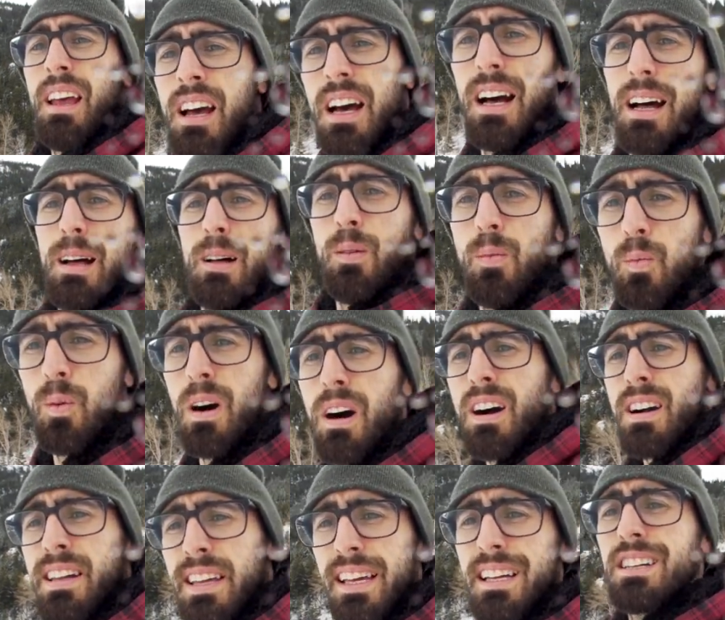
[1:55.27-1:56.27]
I'm
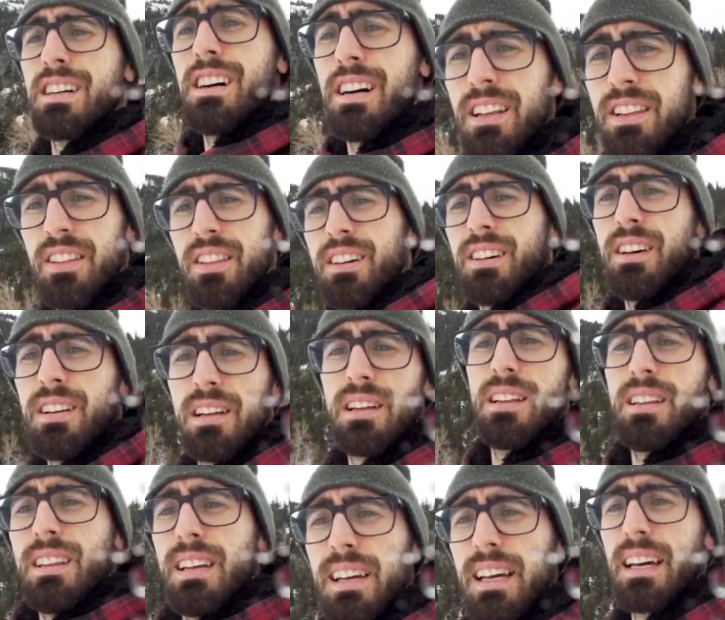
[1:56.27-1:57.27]
walking on
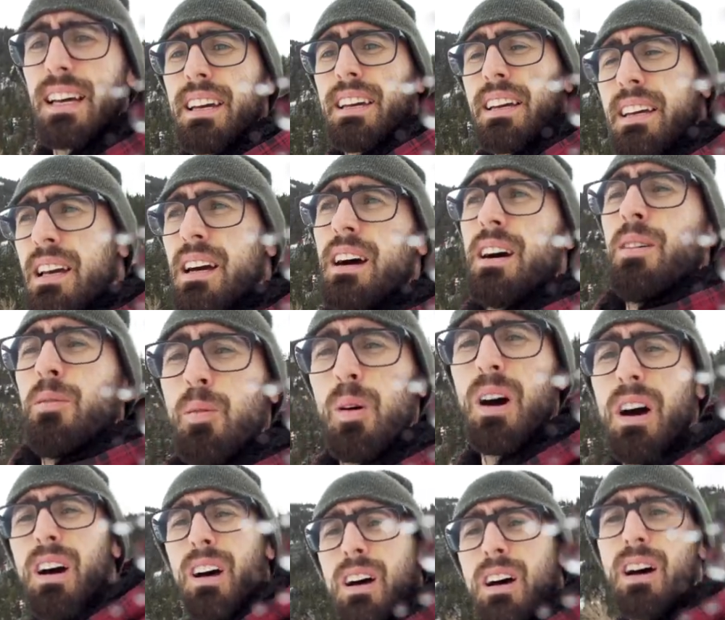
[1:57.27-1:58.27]
the lake.
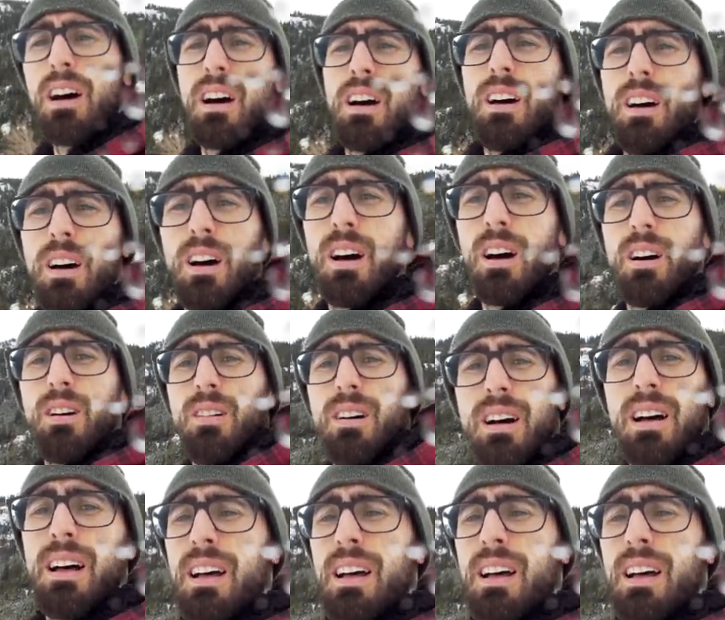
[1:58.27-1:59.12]
Whoa!